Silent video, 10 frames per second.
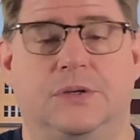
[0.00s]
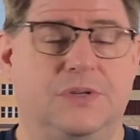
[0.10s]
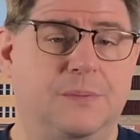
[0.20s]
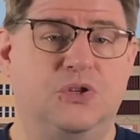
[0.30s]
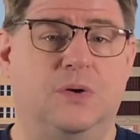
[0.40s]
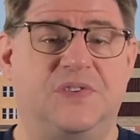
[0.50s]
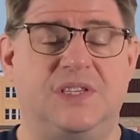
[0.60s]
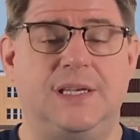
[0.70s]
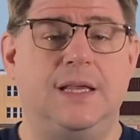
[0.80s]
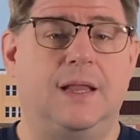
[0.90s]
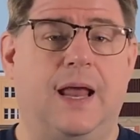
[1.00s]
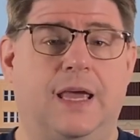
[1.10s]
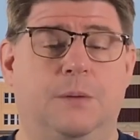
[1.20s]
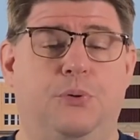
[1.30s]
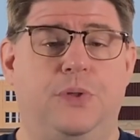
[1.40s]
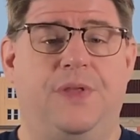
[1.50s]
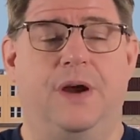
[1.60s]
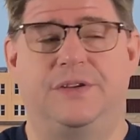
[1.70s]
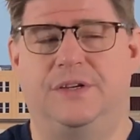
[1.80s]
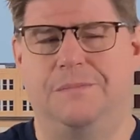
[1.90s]
So some sort of scene that I can put
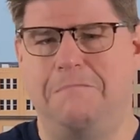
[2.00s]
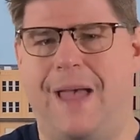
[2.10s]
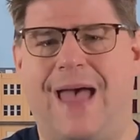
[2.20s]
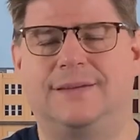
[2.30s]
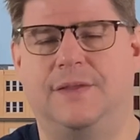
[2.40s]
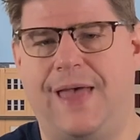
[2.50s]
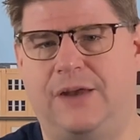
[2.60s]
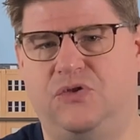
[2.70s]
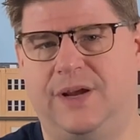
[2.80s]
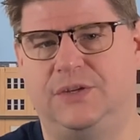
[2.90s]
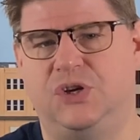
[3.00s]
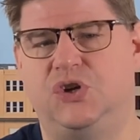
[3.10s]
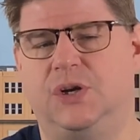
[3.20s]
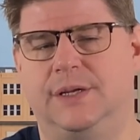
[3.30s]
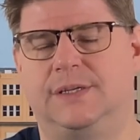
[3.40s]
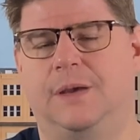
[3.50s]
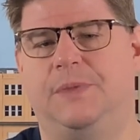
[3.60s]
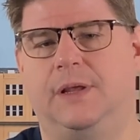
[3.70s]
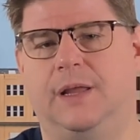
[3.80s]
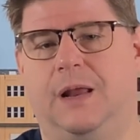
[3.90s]
there to mask that transition is
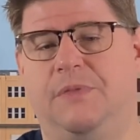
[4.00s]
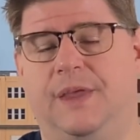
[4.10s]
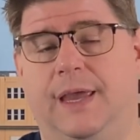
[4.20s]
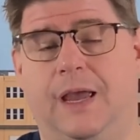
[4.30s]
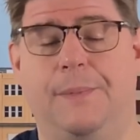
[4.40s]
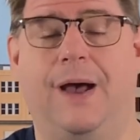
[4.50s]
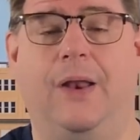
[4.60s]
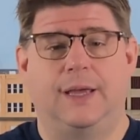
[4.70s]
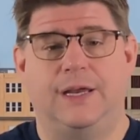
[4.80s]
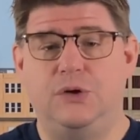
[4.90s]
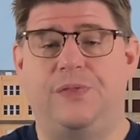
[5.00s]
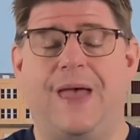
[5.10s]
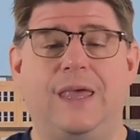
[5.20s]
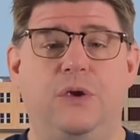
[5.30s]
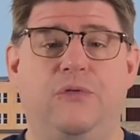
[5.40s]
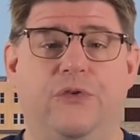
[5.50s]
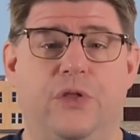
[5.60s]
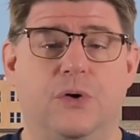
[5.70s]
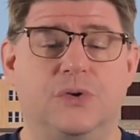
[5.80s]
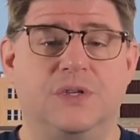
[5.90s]
something that I'm thinking about. I do thank you for
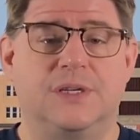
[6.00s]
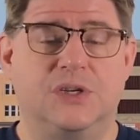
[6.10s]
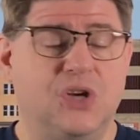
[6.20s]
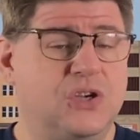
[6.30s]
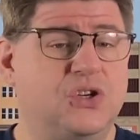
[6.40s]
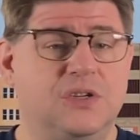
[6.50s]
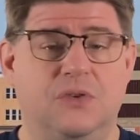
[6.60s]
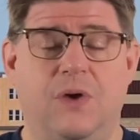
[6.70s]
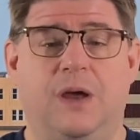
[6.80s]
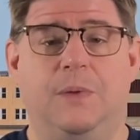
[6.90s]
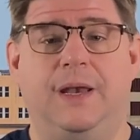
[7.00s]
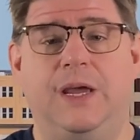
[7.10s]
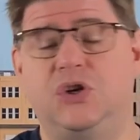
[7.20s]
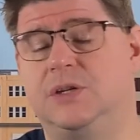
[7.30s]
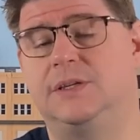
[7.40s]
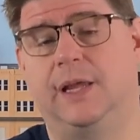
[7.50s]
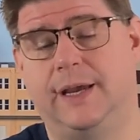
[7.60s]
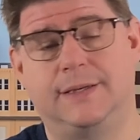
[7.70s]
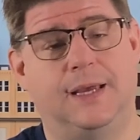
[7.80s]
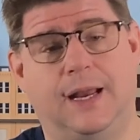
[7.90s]
those suggestions and recommendations.
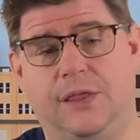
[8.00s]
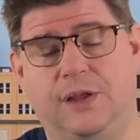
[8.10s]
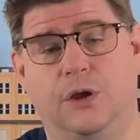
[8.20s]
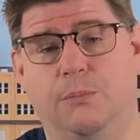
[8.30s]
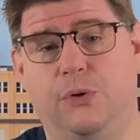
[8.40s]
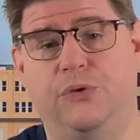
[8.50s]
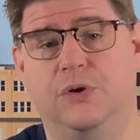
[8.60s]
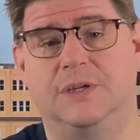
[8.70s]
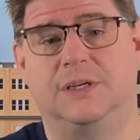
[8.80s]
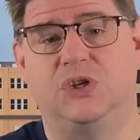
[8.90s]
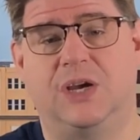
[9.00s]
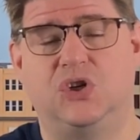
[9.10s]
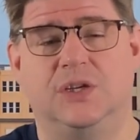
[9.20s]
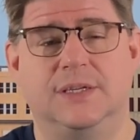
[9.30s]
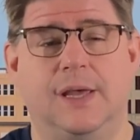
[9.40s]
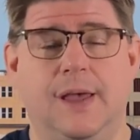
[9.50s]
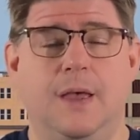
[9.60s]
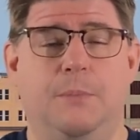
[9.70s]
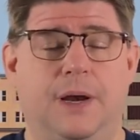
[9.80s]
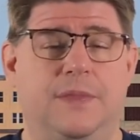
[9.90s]
Like I said, I think they're both good suggestions,
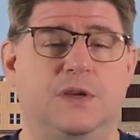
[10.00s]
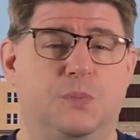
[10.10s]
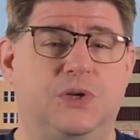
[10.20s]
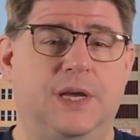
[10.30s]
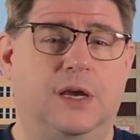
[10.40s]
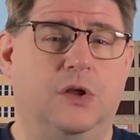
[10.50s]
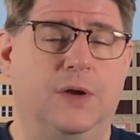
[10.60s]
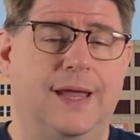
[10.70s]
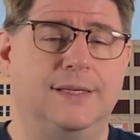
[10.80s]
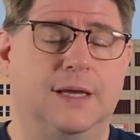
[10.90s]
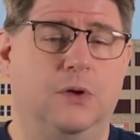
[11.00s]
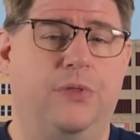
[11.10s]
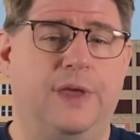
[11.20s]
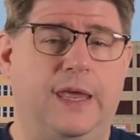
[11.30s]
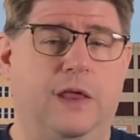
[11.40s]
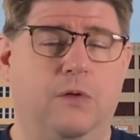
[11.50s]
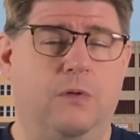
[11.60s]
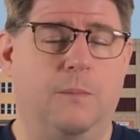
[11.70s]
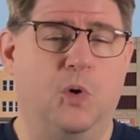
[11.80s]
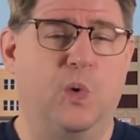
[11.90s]
but in this particular case, I don't think either
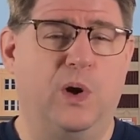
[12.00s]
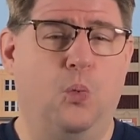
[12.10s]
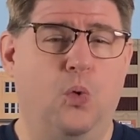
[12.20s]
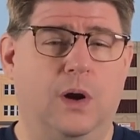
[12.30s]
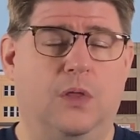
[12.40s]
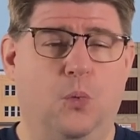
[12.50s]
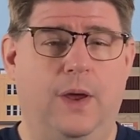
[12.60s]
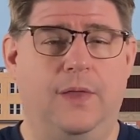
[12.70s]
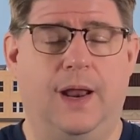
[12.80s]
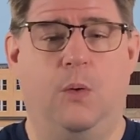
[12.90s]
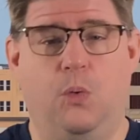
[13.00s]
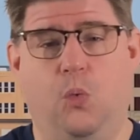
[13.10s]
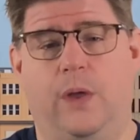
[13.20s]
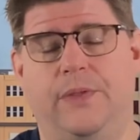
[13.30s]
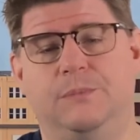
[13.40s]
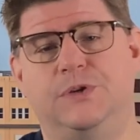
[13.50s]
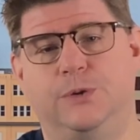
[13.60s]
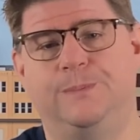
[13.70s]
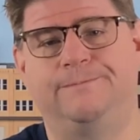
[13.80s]
of them are going to work the way that I would want them to.